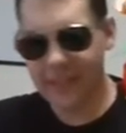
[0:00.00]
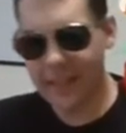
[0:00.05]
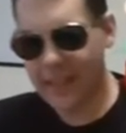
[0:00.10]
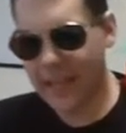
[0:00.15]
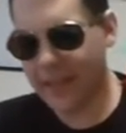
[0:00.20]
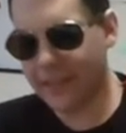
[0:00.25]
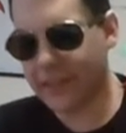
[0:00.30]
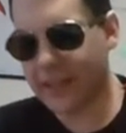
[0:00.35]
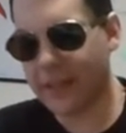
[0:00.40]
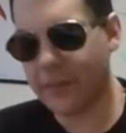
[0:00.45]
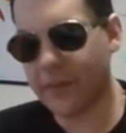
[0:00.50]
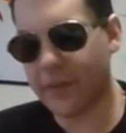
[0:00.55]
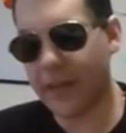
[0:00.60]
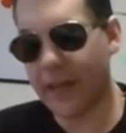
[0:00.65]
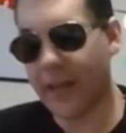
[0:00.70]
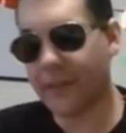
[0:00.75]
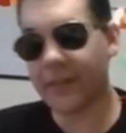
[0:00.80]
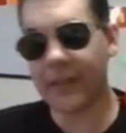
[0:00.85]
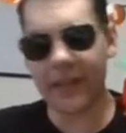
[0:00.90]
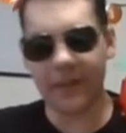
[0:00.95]
I have a couple. I
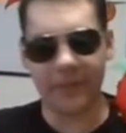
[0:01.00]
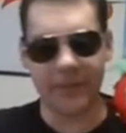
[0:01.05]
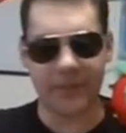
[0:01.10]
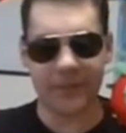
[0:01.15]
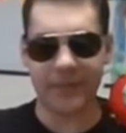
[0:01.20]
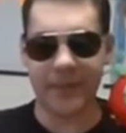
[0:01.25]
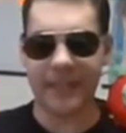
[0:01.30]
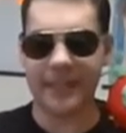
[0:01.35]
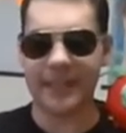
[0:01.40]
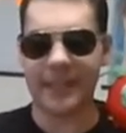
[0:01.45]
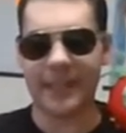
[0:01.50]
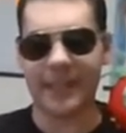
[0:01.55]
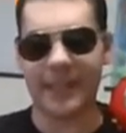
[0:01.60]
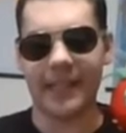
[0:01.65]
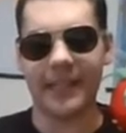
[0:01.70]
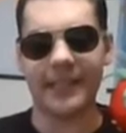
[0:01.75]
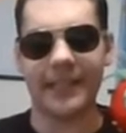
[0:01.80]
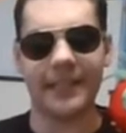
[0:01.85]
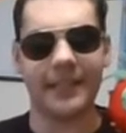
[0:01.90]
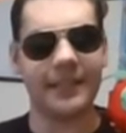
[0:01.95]
have a couple is basically the
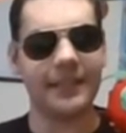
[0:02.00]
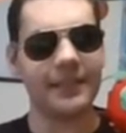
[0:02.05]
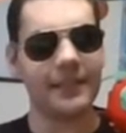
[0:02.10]
idea.